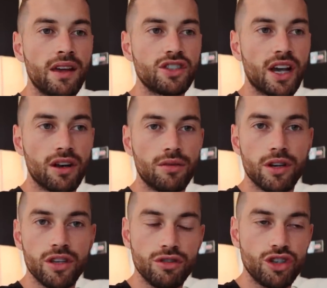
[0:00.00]
checking on
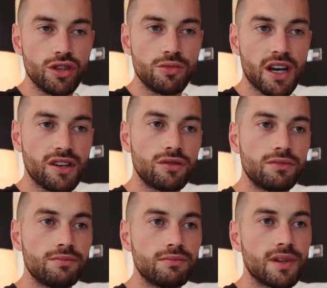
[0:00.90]
my YouTube channel,
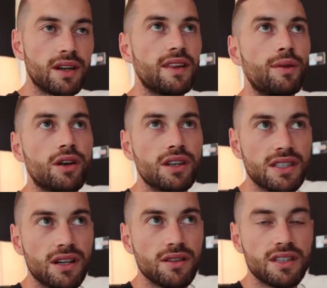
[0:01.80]
and then we're going to
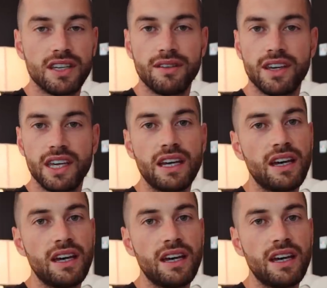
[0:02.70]
stick on the TV.